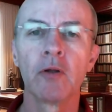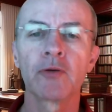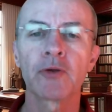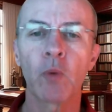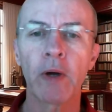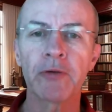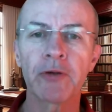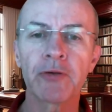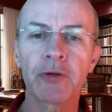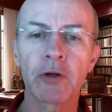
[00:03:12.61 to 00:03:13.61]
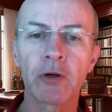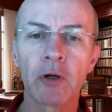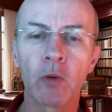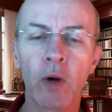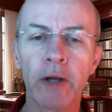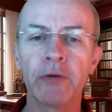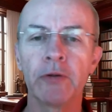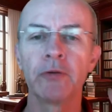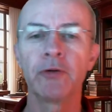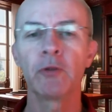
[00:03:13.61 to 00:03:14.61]
So why does this occur? Why
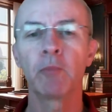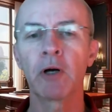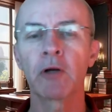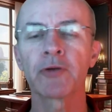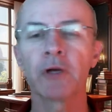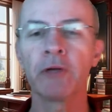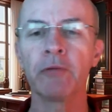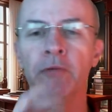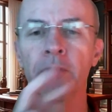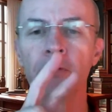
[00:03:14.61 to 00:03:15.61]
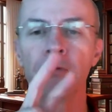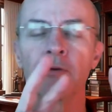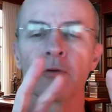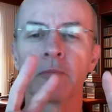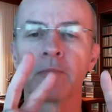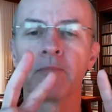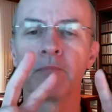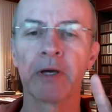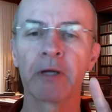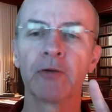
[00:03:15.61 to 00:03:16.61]
do two balls unfused
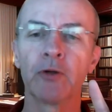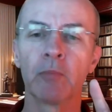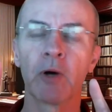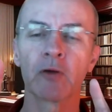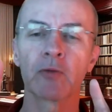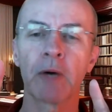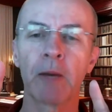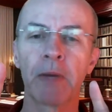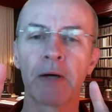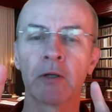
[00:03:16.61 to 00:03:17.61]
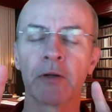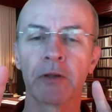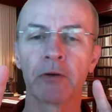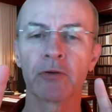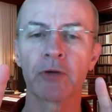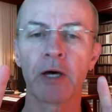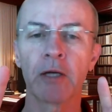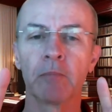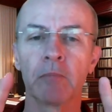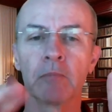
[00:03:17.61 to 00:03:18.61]
make two balls pop out on the other
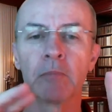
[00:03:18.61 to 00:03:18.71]
side,